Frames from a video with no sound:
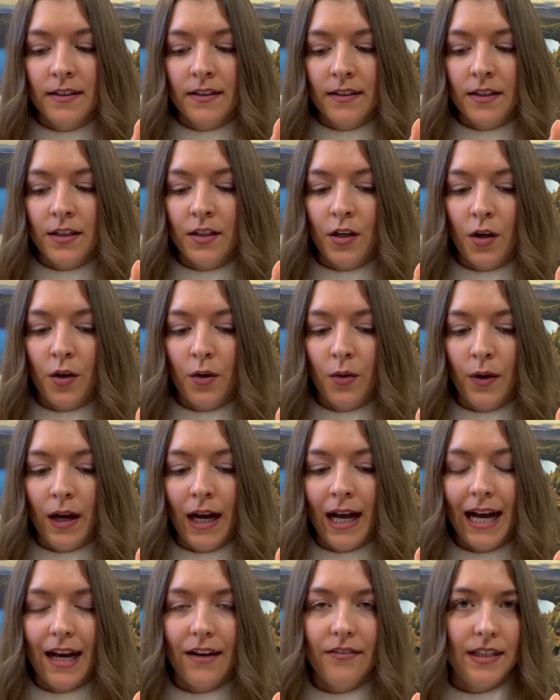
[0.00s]
you know,
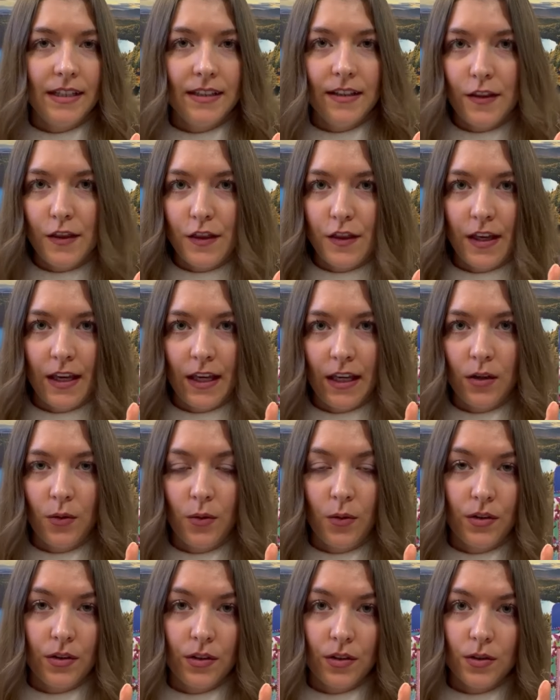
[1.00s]
having the thing
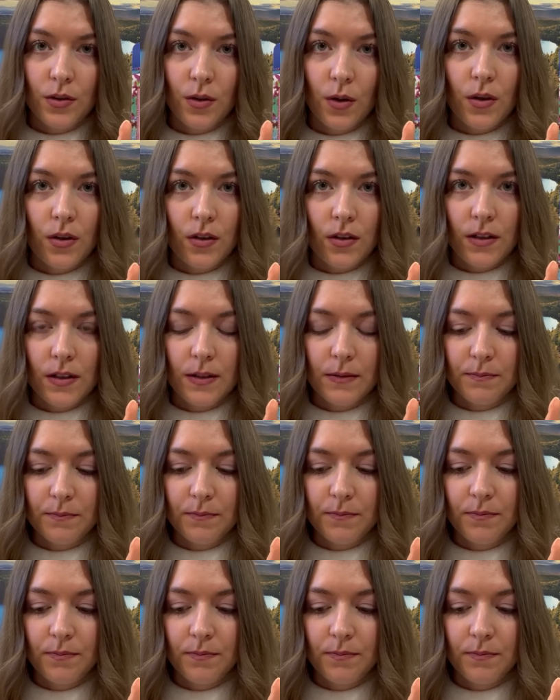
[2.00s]
or the goal,